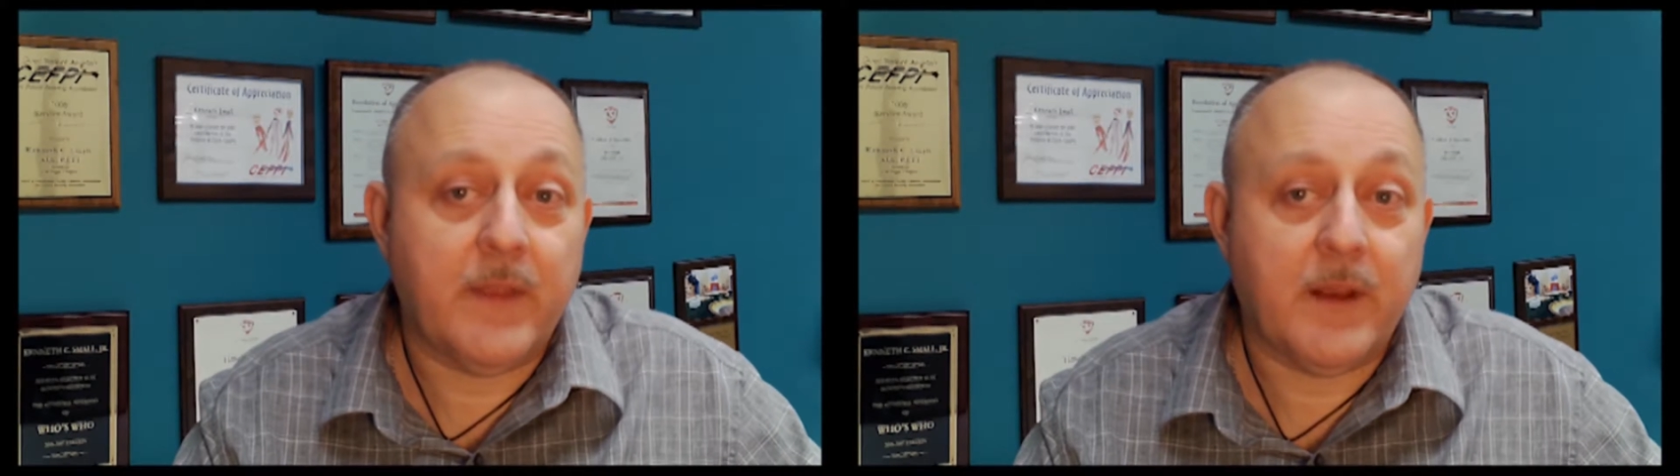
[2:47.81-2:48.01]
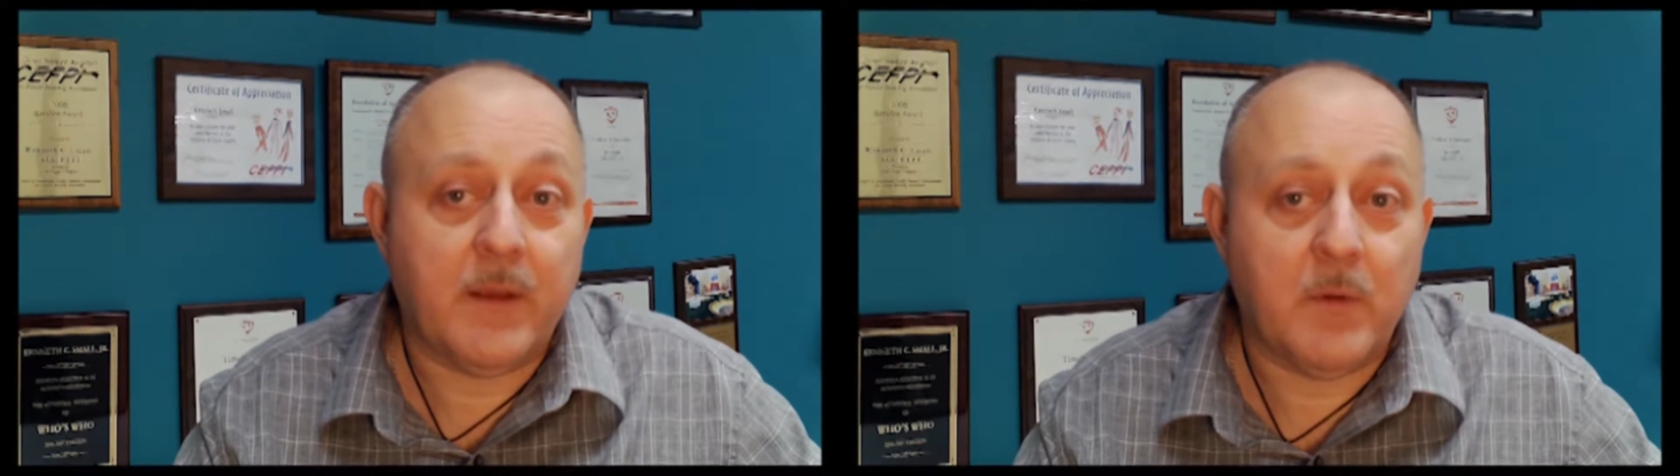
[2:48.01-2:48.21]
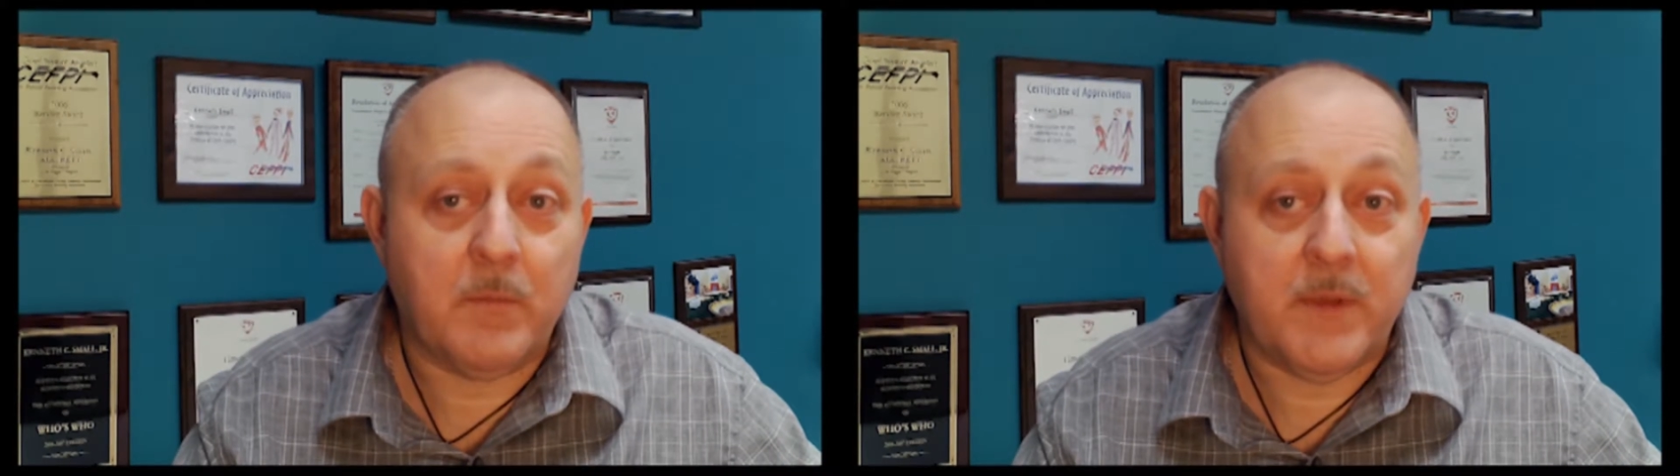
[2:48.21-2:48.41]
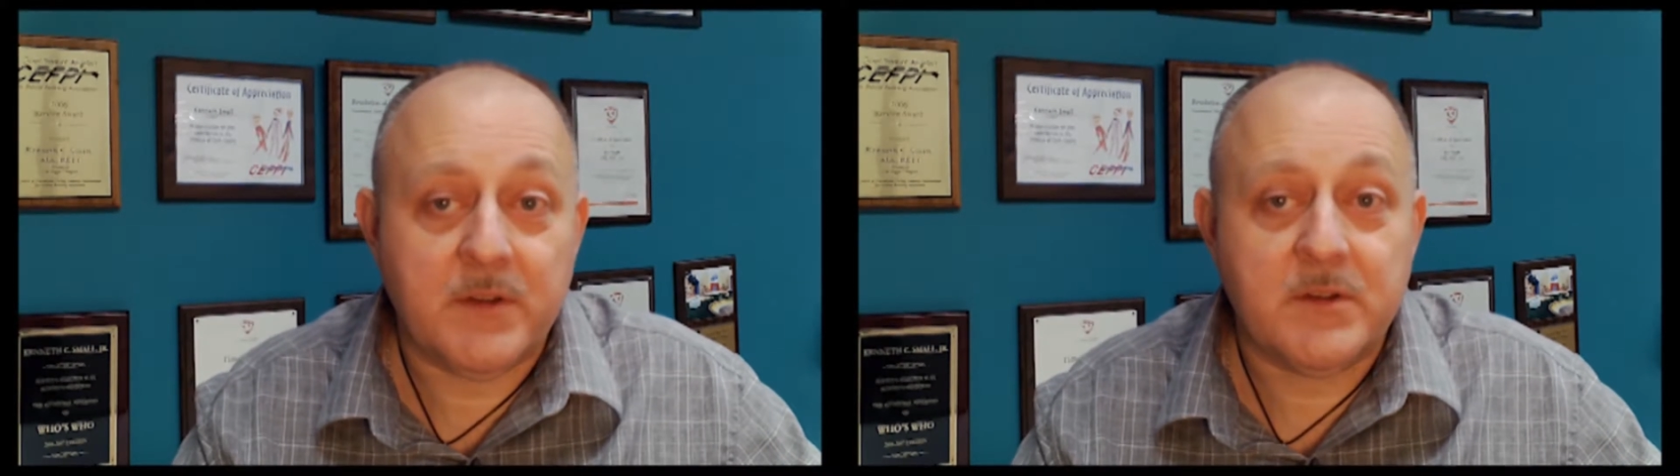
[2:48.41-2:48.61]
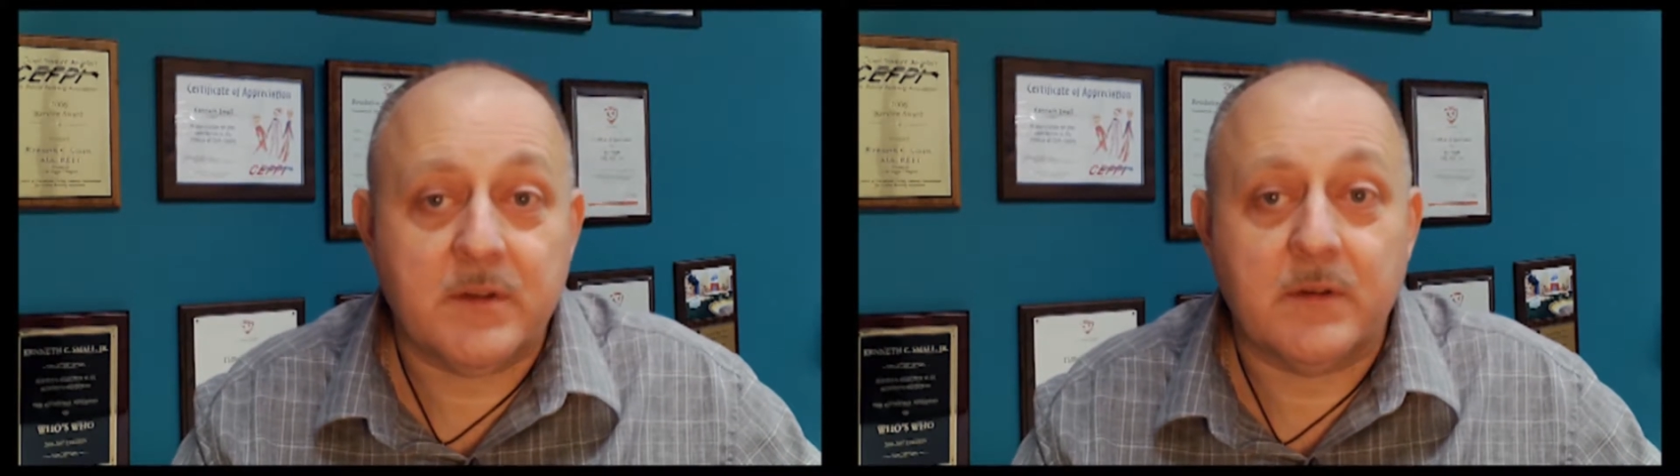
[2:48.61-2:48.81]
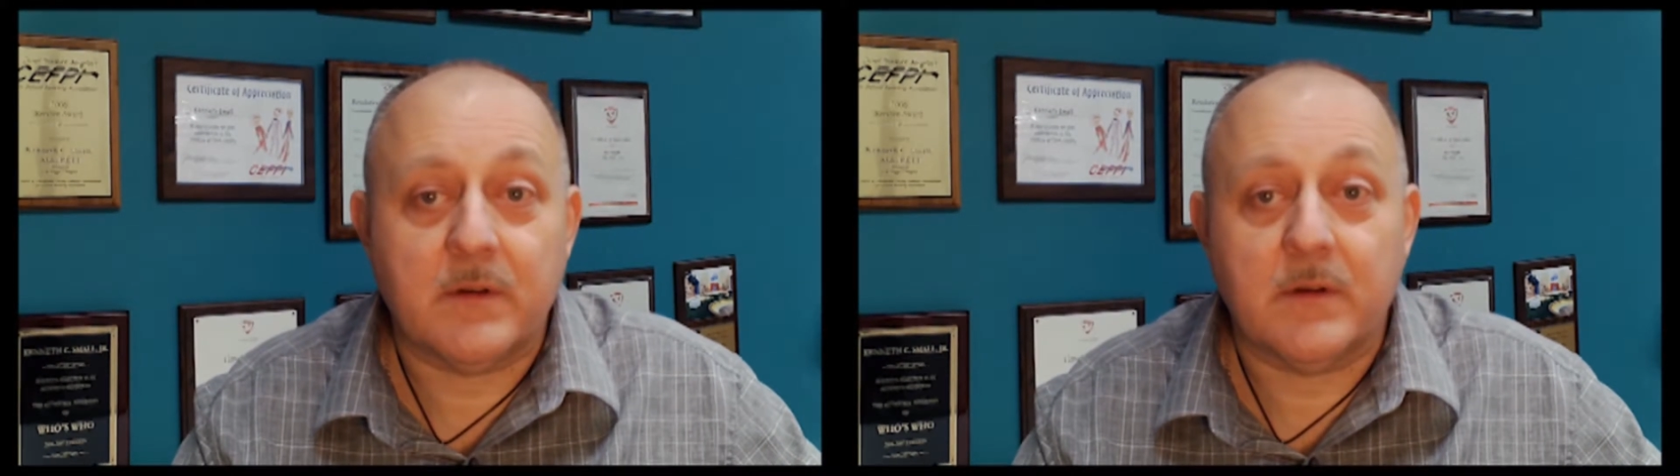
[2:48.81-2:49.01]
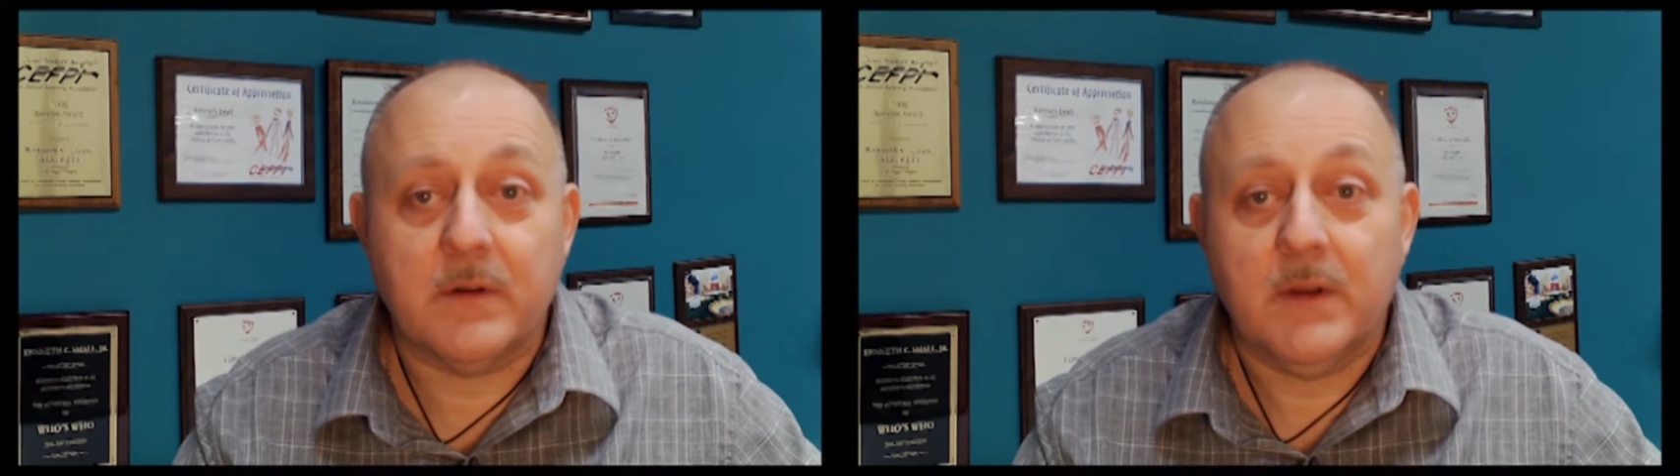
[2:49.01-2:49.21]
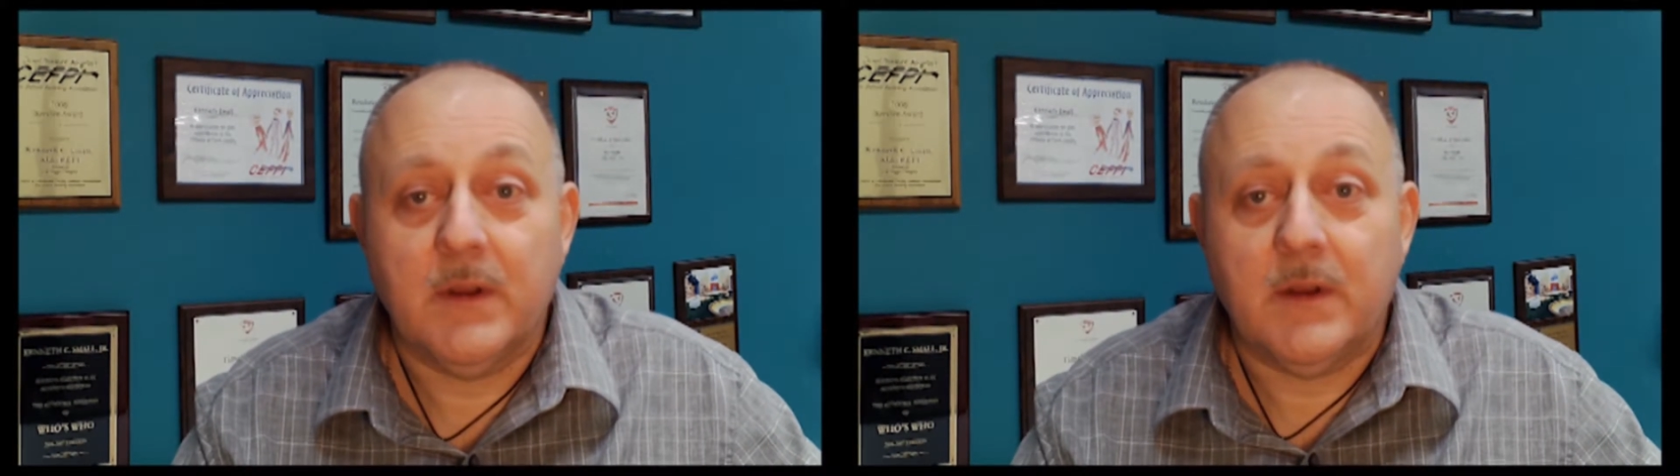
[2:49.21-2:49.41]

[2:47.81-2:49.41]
that I won't mention are